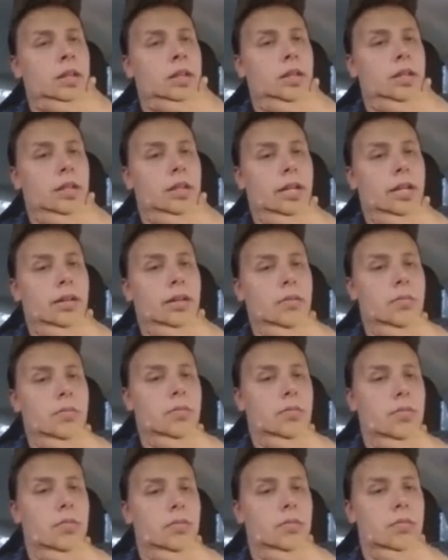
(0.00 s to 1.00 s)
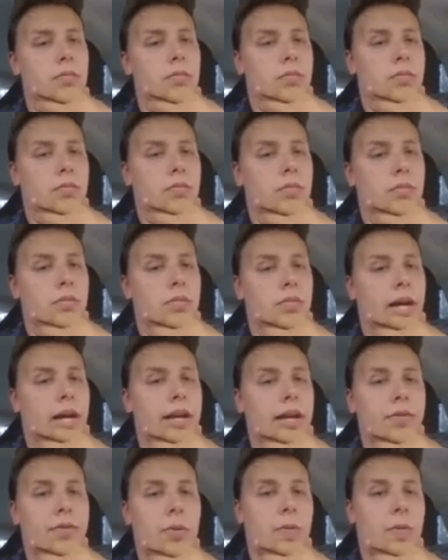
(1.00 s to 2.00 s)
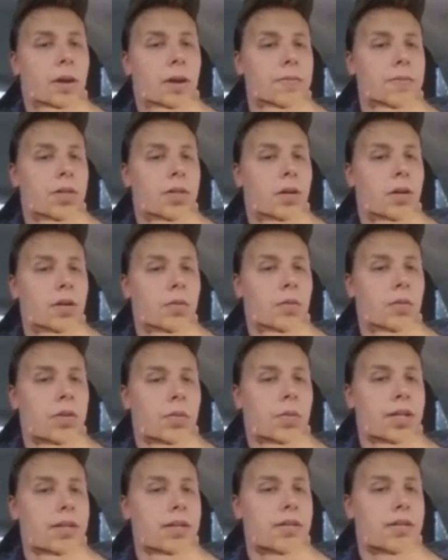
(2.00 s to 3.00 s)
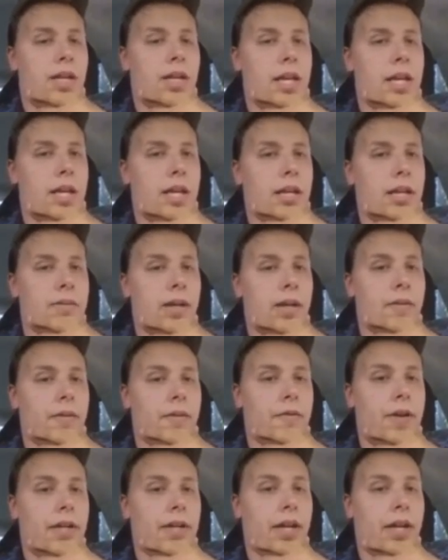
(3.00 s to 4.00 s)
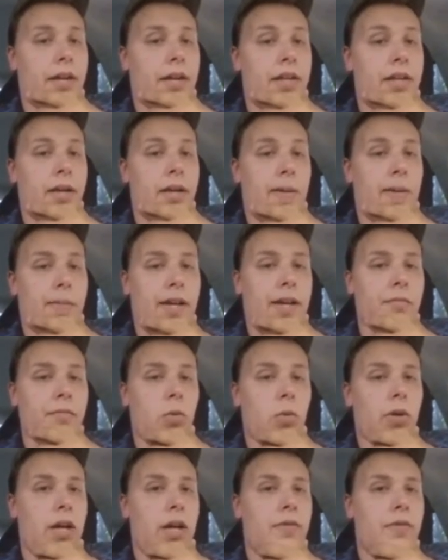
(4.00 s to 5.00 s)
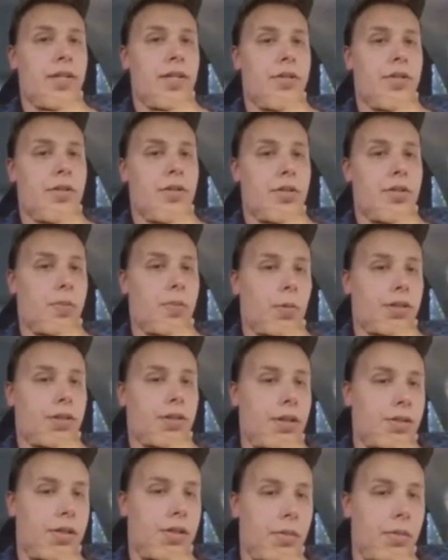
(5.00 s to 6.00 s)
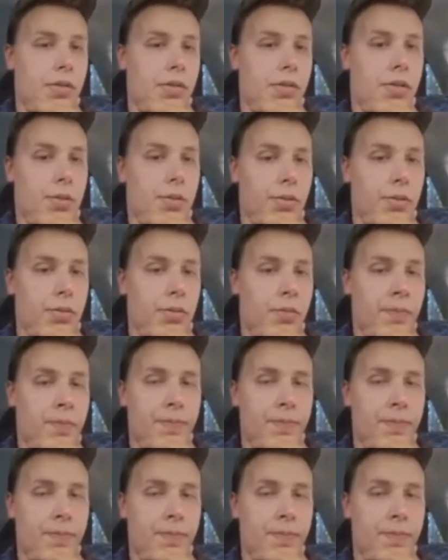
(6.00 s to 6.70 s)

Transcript: Now, I have no problems at all with what he's saying. As a matter of fact, I think I probably have more evidence to support that his theory is true.